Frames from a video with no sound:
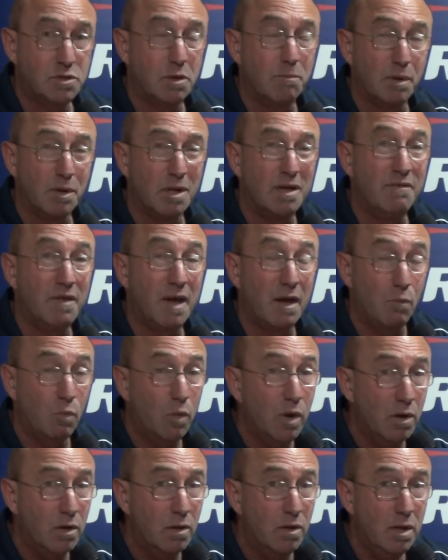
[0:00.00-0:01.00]
I believe they
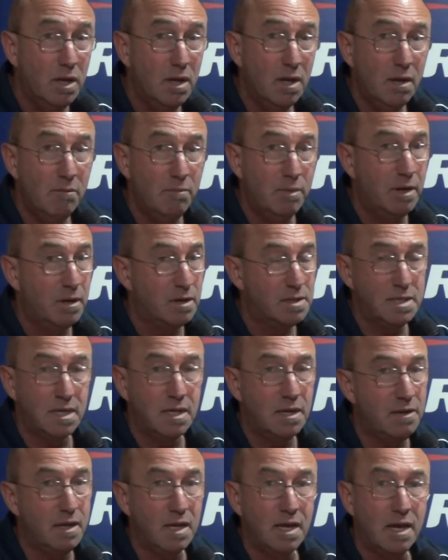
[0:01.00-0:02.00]
will. But I
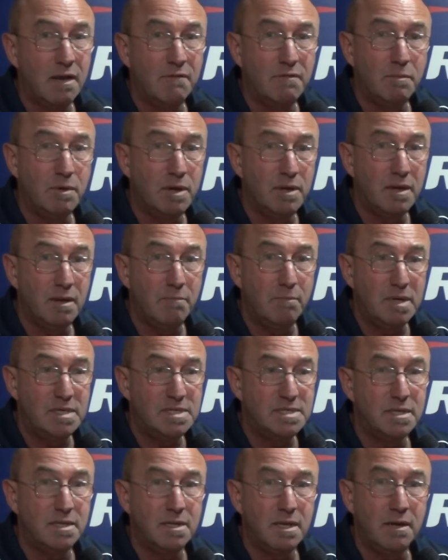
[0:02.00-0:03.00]
tell you, they're going to have to be at their
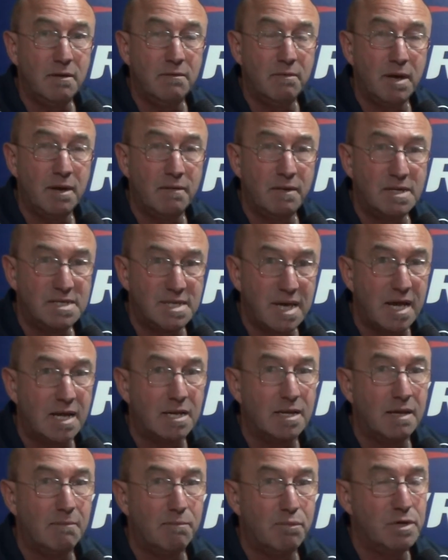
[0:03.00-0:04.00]
best, and their
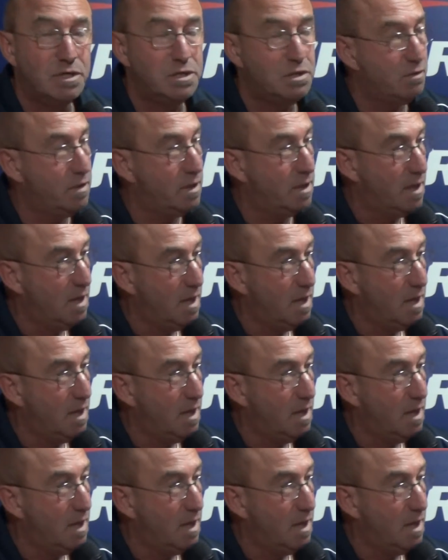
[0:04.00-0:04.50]
tackling pressure